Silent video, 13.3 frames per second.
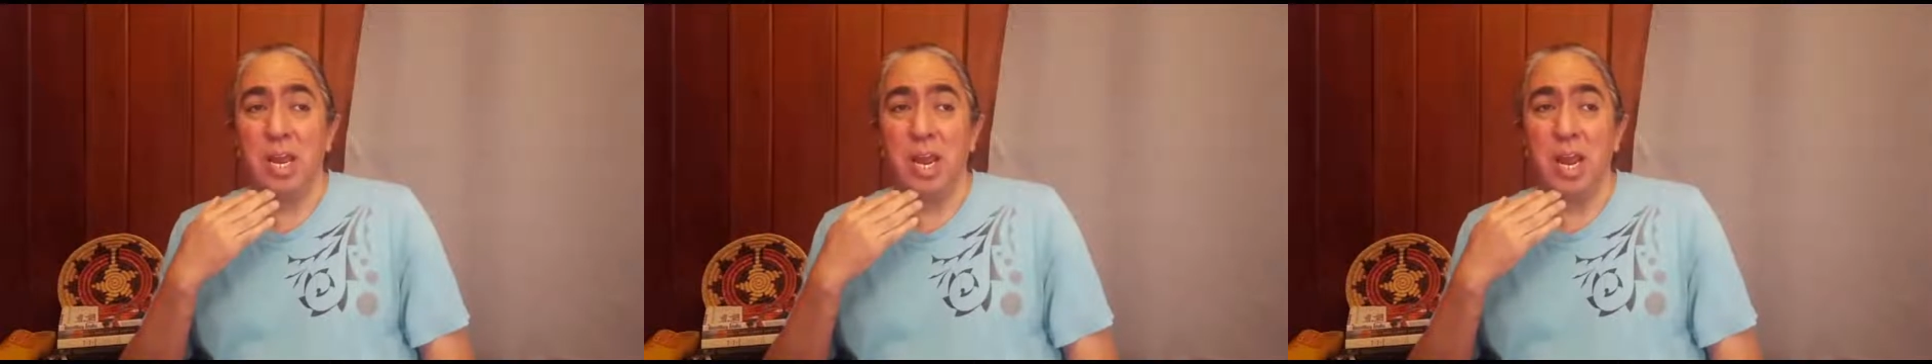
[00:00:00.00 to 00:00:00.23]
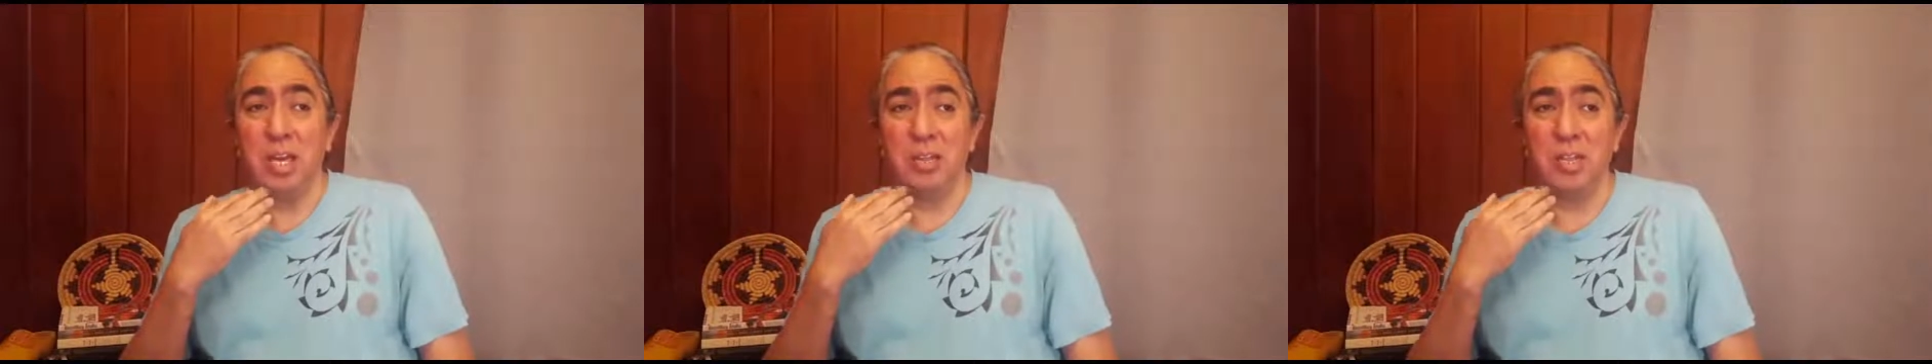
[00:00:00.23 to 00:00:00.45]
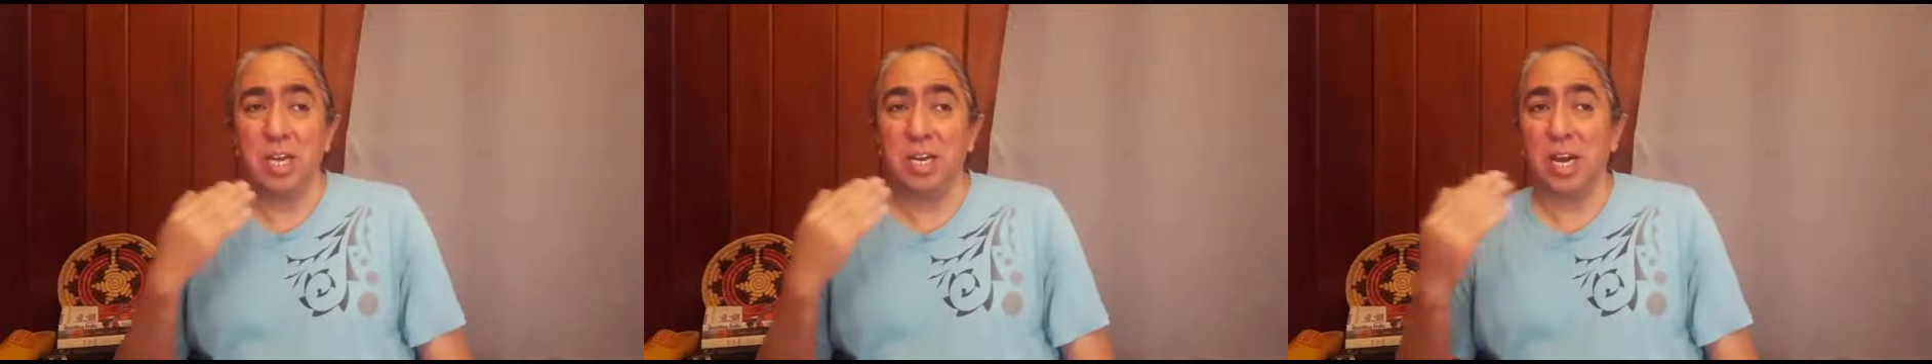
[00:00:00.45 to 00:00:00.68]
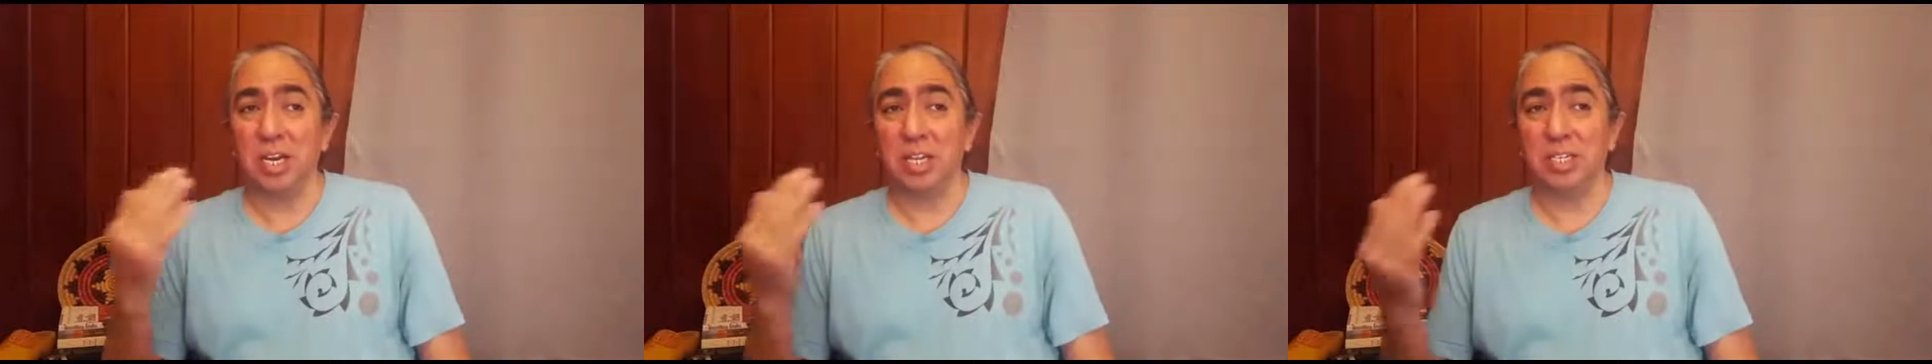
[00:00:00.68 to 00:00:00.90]
And then
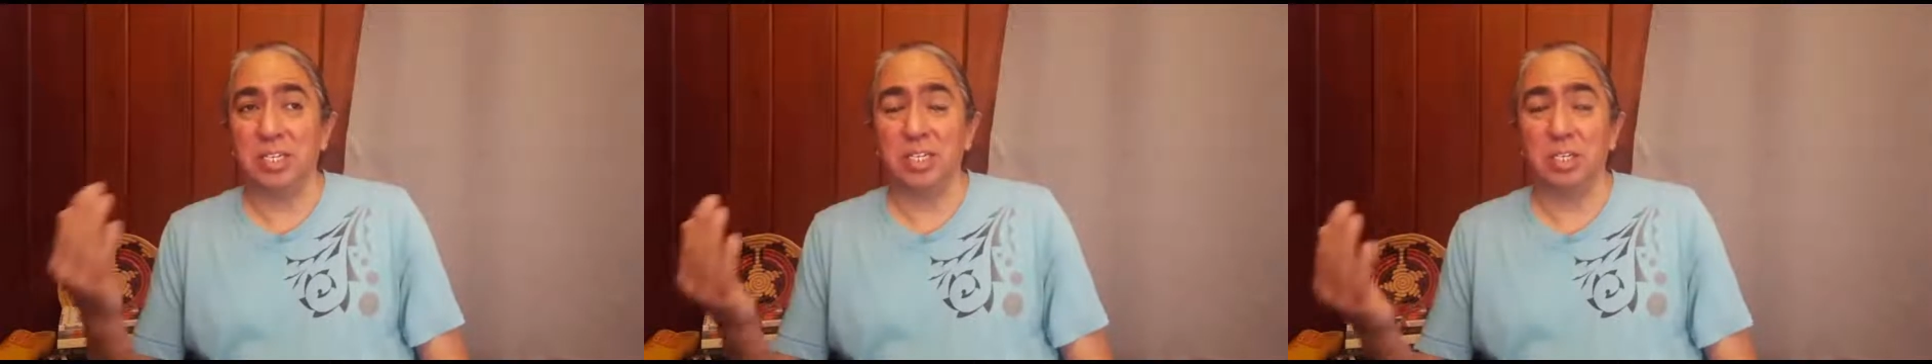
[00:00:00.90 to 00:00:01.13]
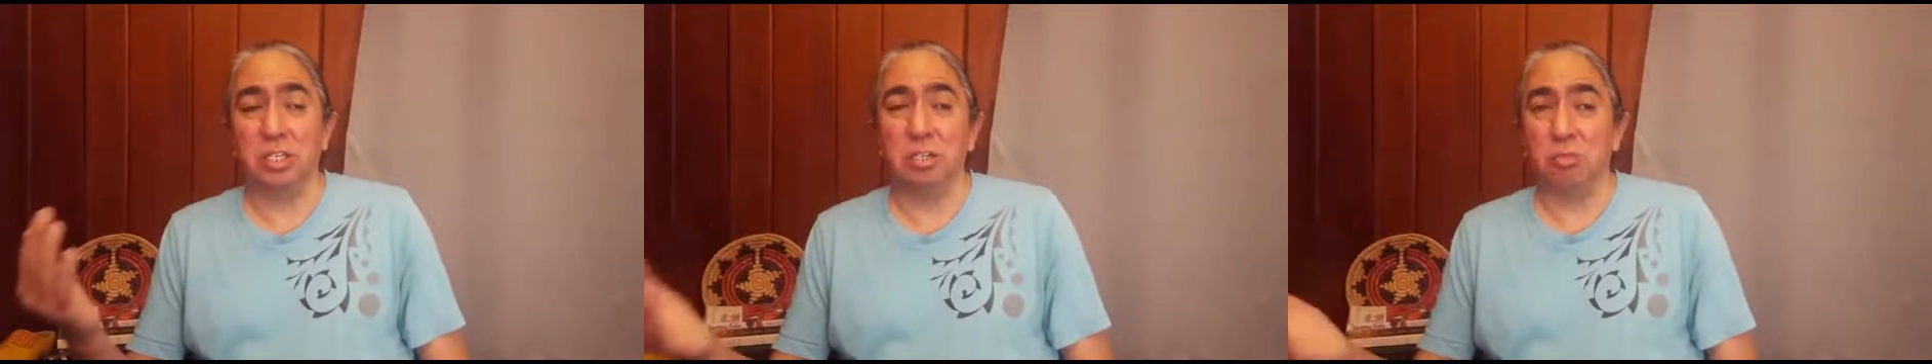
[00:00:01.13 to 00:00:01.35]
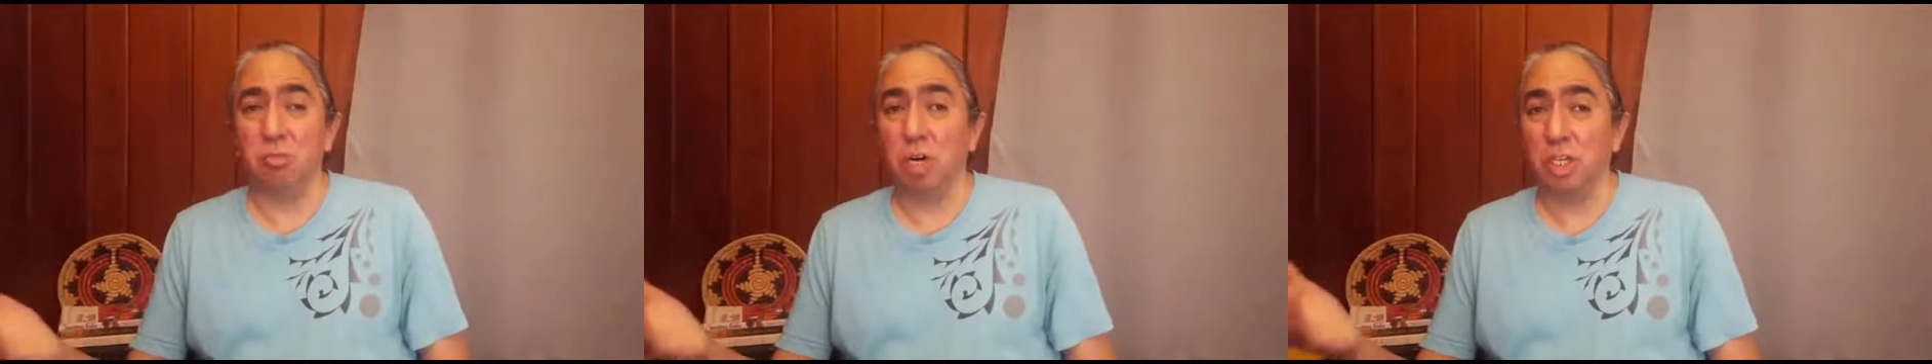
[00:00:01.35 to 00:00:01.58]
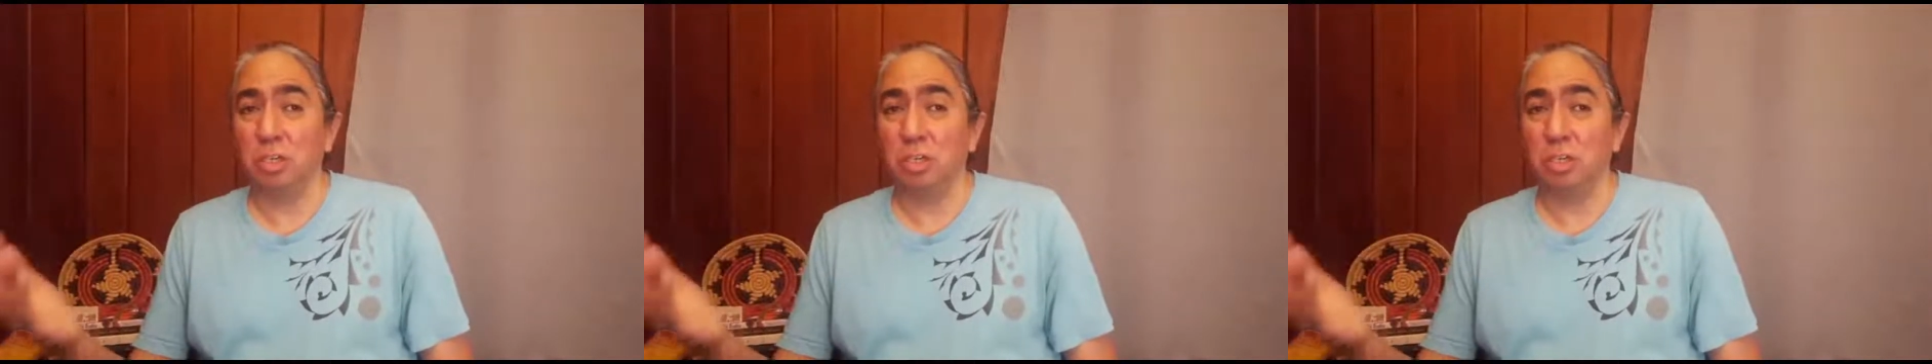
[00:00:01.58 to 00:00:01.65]
I listen to Wall